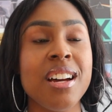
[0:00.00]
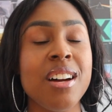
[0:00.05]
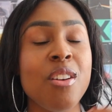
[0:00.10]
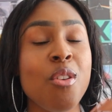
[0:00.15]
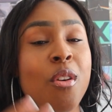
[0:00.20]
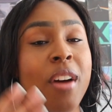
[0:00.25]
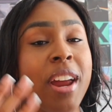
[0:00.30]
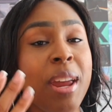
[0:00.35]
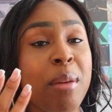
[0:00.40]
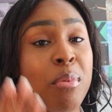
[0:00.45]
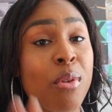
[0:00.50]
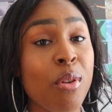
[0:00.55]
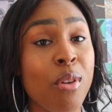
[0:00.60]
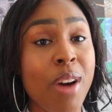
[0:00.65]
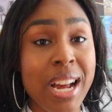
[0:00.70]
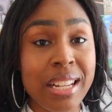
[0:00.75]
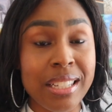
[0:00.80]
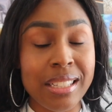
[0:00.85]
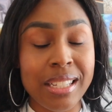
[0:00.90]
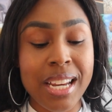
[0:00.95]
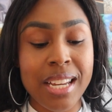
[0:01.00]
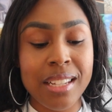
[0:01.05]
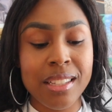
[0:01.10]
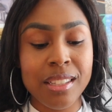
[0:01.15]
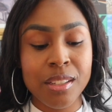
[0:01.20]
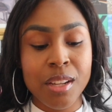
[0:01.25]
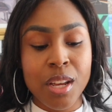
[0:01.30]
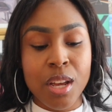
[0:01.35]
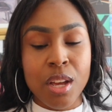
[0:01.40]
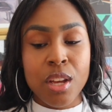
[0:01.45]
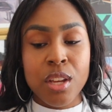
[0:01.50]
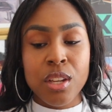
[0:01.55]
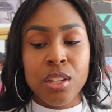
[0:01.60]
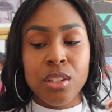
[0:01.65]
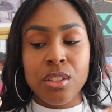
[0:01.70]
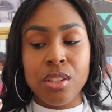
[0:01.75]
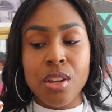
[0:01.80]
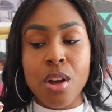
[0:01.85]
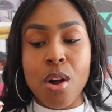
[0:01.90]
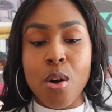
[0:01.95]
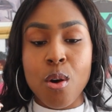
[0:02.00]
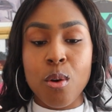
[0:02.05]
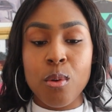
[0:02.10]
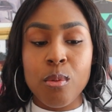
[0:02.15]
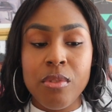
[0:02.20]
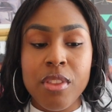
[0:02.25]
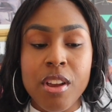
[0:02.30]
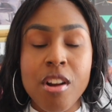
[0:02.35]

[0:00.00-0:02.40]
or a process? So